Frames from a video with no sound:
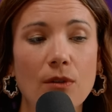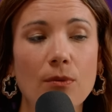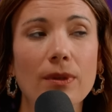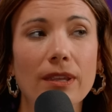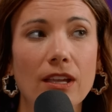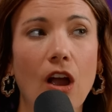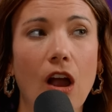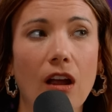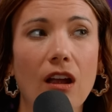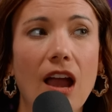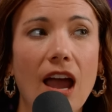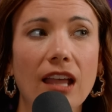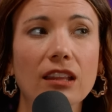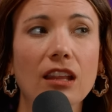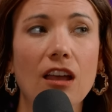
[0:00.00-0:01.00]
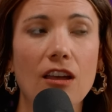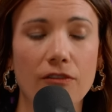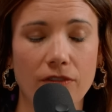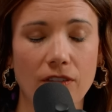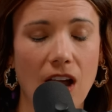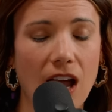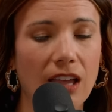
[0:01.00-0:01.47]
They really are. I
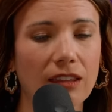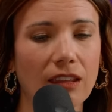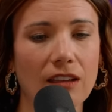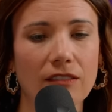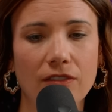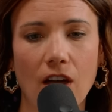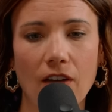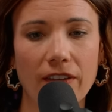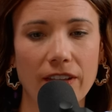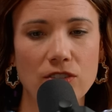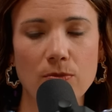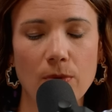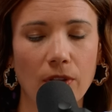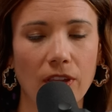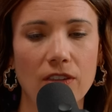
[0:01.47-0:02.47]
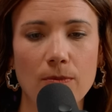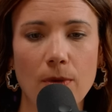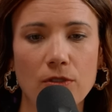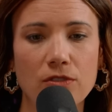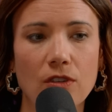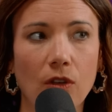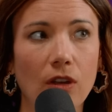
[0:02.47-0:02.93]
love I love Cava and chipotle. They're
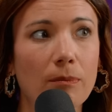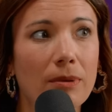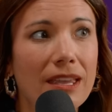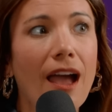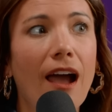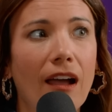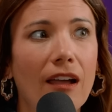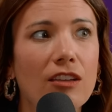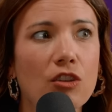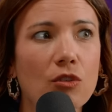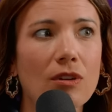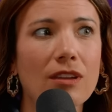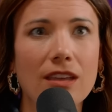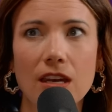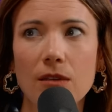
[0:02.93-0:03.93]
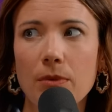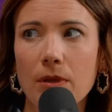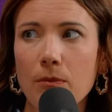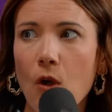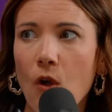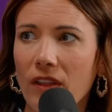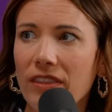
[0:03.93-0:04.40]
both so good. But yeah, you could get a
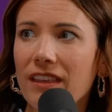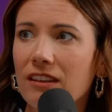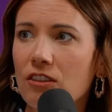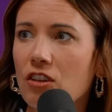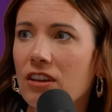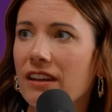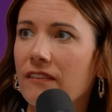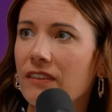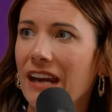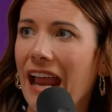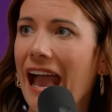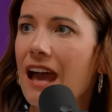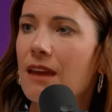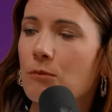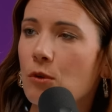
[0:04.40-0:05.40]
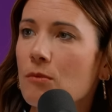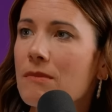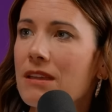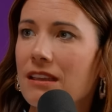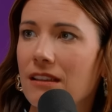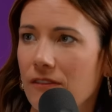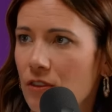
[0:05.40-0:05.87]
big bowl and then you can even add more
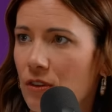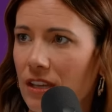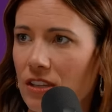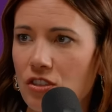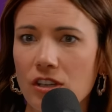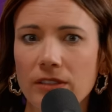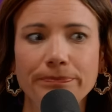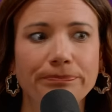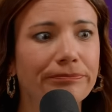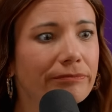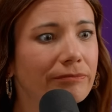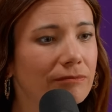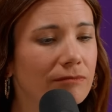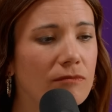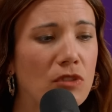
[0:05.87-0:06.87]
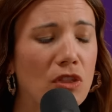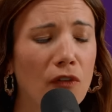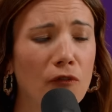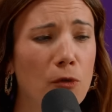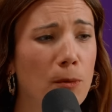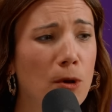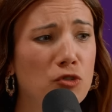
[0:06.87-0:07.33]
meat if you need yes. to
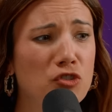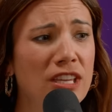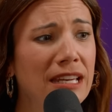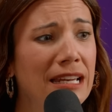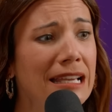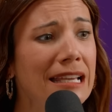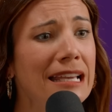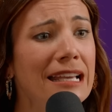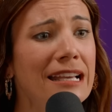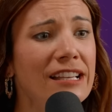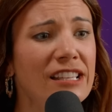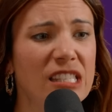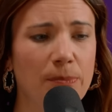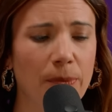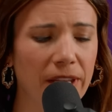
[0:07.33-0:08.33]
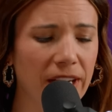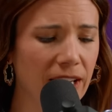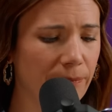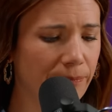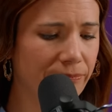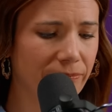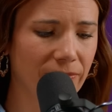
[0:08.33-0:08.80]
for protein. Split
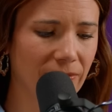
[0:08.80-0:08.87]
it.